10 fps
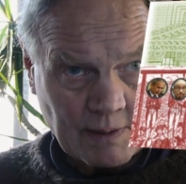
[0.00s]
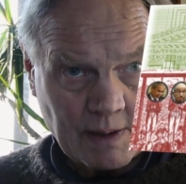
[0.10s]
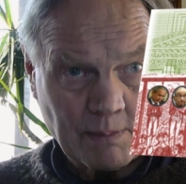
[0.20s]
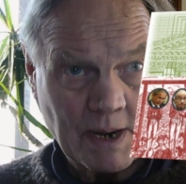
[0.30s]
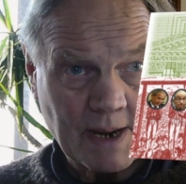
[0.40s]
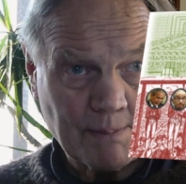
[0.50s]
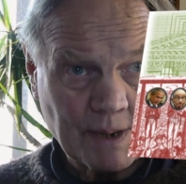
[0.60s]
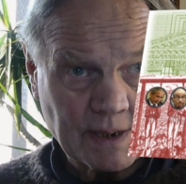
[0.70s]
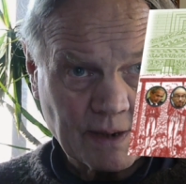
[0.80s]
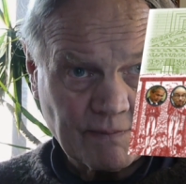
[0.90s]
in my
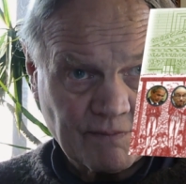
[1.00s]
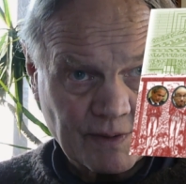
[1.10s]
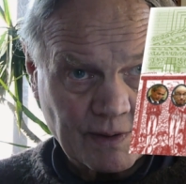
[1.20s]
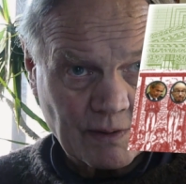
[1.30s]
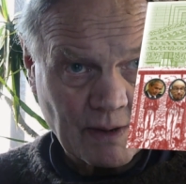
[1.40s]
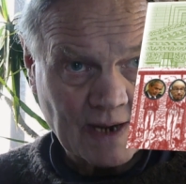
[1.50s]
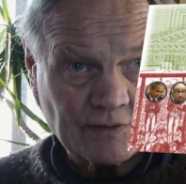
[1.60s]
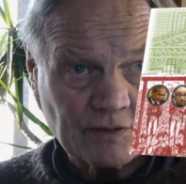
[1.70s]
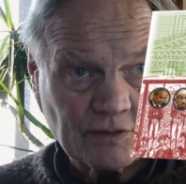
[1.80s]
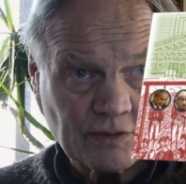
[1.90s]
opinion, for the
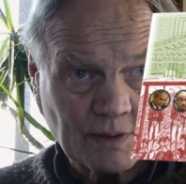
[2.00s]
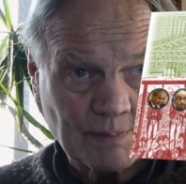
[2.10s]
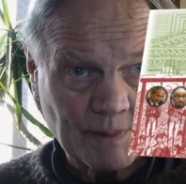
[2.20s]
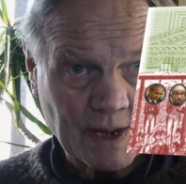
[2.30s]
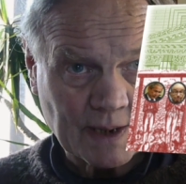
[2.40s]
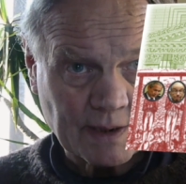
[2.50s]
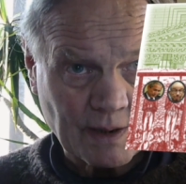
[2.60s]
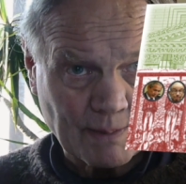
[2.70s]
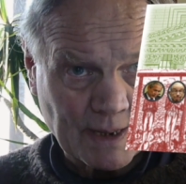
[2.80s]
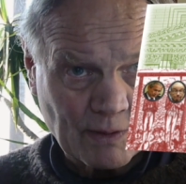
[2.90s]
crisis, the
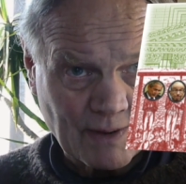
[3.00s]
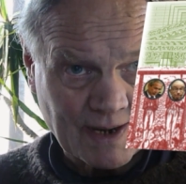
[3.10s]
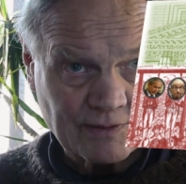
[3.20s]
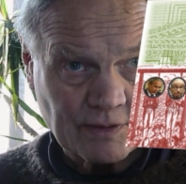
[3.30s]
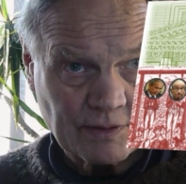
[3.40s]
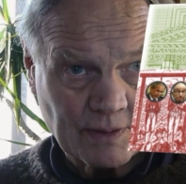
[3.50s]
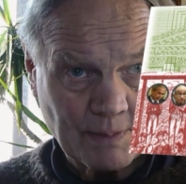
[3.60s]
economic crisis,